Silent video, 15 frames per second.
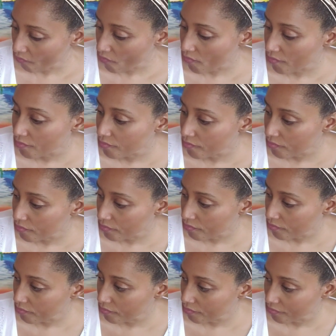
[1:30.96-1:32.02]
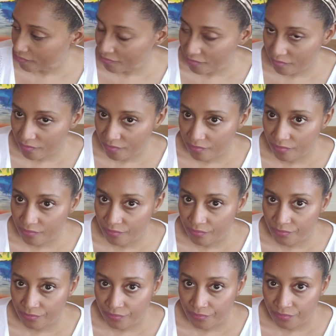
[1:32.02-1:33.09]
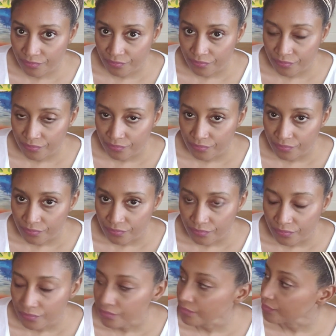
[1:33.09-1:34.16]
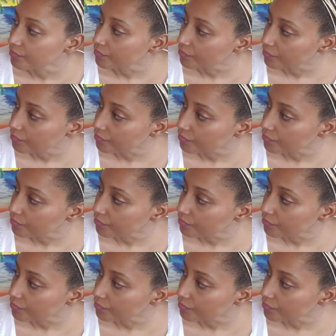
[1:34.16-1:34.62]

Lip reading: (not speaking)